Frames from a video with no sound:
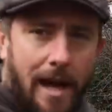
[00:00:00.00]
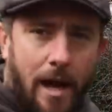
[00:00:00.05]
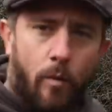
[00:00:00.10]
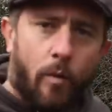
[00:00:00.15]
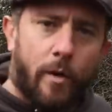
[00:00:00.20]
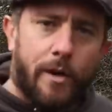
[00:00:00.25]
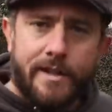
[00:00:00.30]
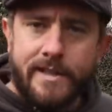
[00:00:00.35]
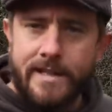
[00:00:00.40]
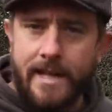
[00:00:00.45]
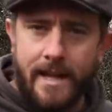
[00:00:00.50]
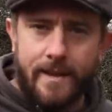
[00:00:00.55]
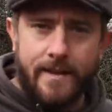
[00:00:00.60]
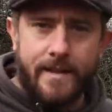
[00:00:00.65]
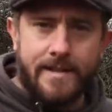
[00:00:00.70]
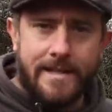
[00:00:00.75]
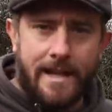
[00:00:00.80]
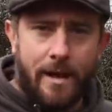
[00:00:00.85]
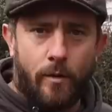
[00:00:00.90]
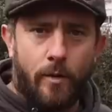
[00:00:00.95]
I want to take
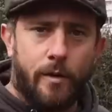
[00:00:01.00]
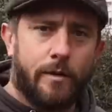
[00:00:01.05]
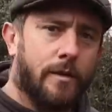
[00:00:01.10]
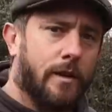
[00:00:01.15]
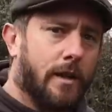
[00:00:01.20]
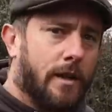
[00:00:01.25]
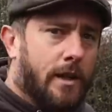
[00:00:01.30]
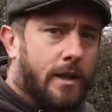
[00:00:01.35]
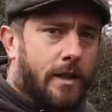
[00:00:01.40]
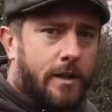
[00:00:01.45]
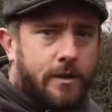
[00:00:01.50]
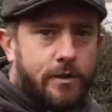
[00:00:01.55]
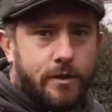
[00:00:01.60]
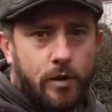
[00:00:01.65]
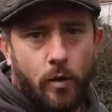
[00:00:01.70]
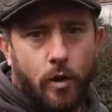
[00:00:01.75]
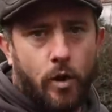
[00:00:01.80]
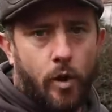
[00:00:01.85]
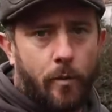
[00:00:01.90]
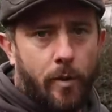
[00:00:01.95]
this out and
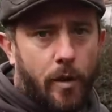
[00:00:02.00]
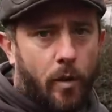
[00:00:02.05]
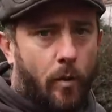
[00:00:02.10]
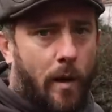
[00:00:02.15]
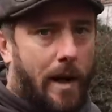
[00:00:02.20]
do a couple of